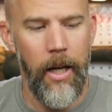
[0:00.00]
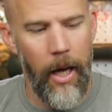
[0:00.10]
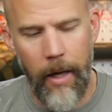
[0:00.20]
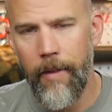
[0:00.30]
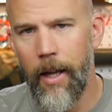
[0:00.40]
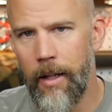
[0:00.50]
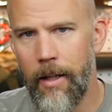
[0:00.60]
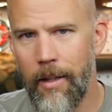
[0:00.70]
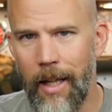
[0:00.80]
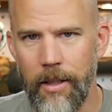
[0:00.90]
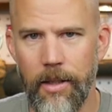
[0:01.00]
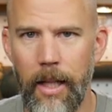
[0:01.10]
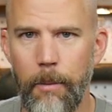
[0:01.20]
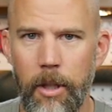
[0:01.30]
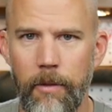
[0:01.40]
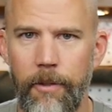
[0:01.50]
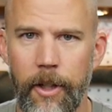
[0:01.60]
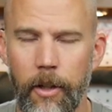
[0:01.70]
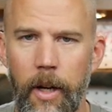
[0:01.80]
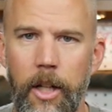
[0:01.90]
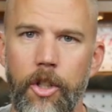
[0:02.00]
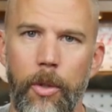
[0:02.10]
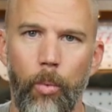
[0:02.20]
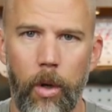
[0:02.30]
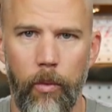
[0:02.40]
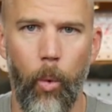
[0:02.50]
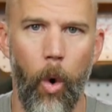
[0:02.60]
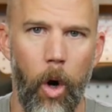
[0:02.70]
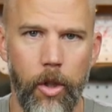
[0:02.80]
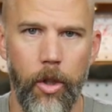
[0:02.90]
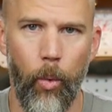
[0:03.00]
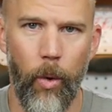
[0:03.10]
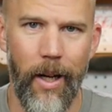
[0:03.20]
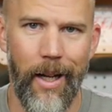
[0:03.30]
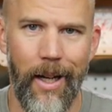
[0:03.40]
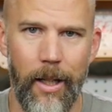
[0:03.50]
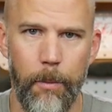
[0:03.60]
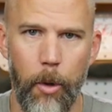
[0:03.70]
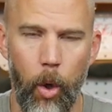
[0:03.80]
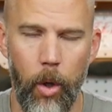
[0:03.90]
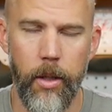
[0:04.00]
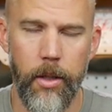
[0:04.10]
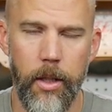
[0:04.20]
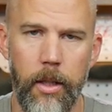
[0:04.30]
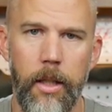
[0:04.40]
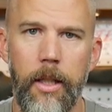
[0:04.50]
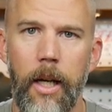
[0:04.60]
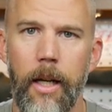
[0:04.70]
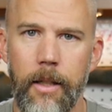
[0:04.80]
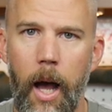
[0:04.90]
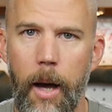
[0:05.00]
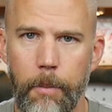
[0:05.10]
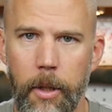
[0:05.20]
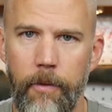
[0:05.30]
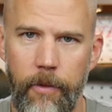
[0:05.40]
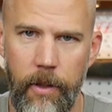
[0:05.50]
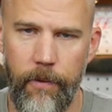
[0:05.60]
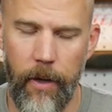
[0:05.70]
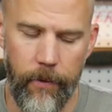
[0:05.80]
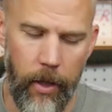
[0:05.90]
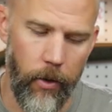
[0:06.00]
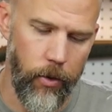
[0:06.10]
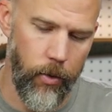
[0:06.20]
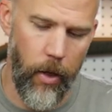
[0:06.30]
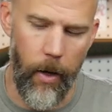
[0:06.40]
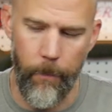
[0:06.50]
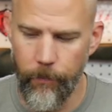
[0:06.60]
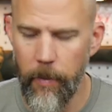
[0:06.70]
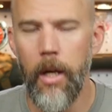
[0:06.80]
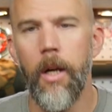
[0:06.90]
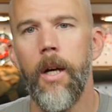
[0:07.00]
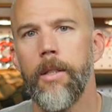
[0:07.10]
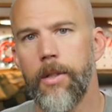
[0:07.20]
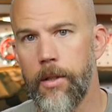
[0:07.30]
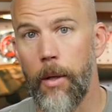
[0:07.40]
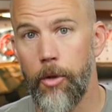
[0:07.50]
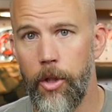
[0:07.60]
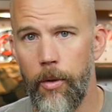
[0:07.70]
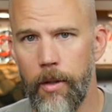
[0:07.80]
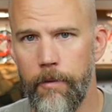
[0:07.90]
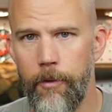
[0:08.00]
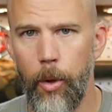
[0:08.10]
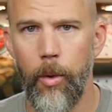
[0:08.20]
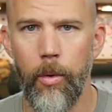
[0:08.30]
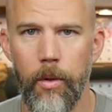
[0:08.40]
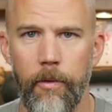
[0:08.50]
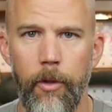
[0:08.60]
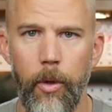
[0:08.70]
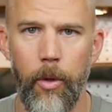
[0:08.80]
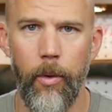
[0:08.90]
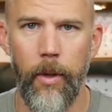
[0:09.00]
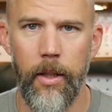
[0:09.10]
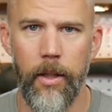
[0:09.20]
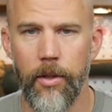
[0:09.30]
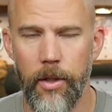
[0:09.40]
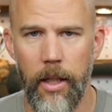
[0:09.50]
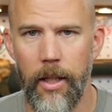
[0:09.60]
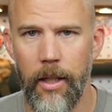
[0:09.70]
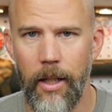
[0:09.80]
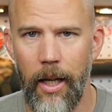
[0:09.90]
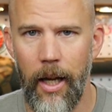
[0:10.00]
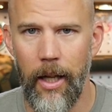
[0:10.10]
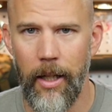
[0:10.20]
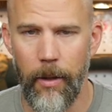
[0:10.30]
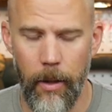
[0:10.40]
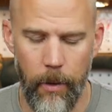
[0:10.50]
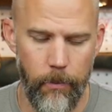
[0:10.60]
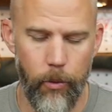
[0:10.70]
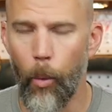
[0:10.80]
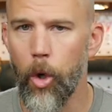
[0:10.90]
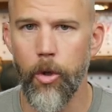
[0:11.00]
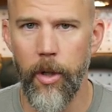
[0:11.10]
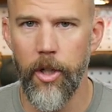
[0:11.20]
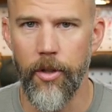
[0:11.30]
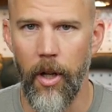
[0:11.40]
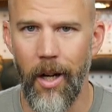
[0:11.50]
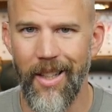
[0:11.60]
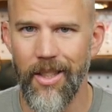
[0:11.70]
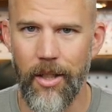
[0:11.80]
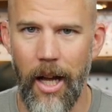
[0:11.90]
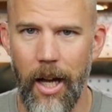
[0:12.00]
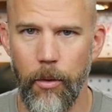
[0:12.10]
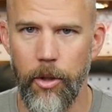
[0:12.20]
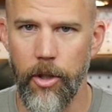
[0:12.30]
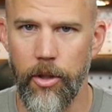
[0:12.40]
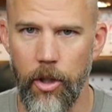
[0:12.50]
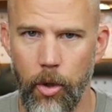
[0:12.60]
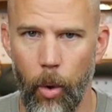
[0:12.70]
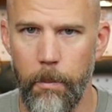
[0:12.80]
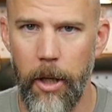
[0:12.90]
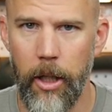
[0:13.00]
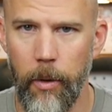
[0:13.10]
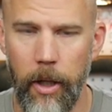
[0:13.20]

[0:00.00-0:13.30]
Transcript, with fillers: And then that same configuration would have worked when I got up onto the uh, top of the fifty-five gallon drum. Since I was shooting the Voodoo, the Voodoo is in a more traditional hunting stock with just a short pick